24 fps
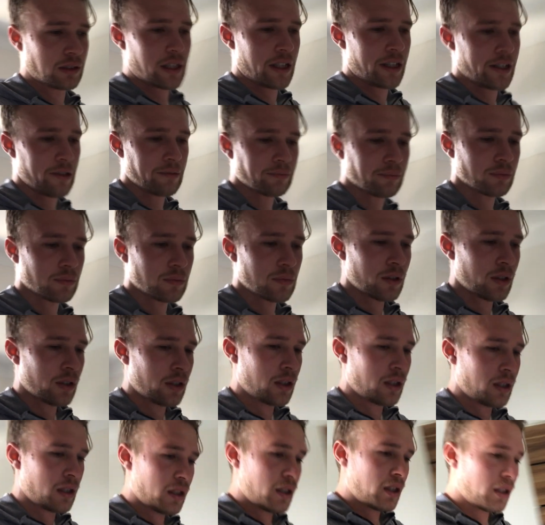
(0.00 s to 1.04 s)
Um,
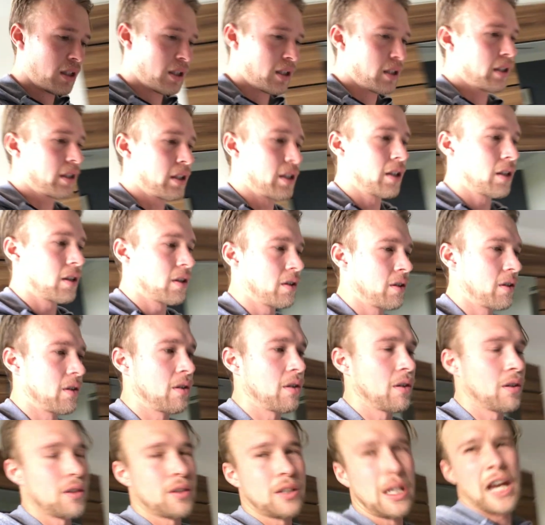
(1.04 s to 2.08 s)
gonna go do
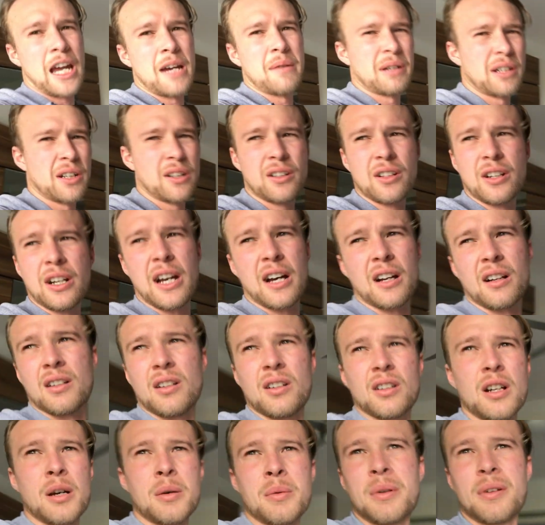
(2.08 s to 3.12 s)
this game. I don't know how
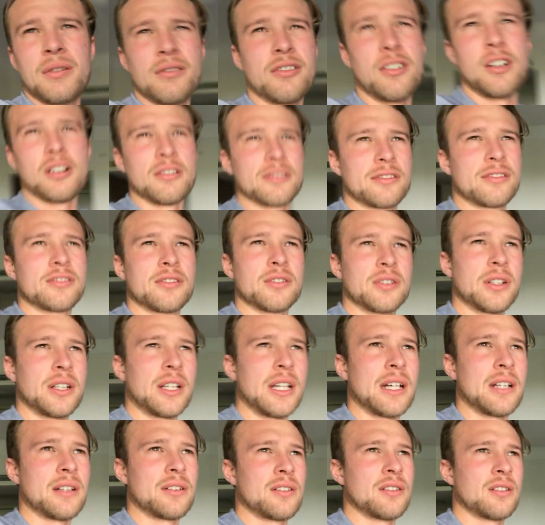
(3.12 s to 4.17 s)
long I'm involved for
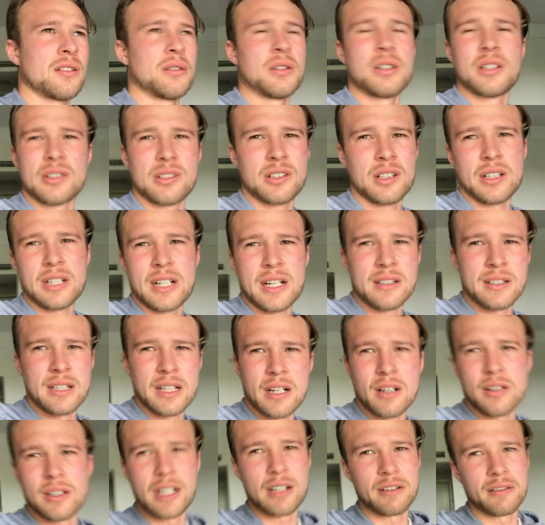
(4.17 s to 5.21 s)
yet, so we'll just go down there.
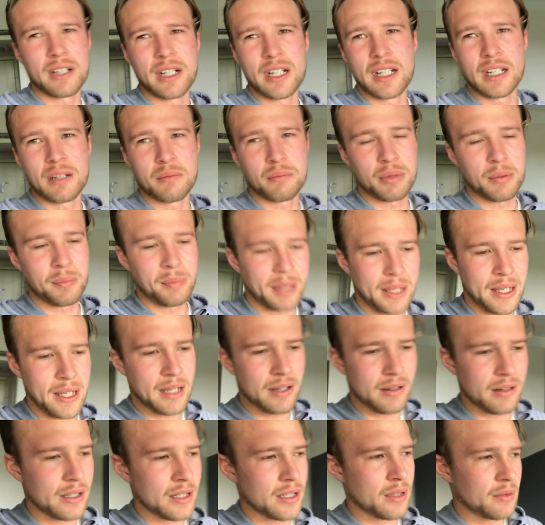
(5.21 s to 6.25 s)
I'll get ready and
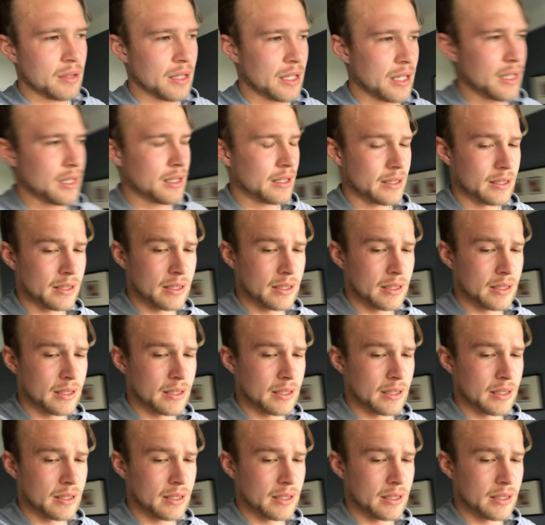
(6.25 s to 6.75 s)
prepare anyway.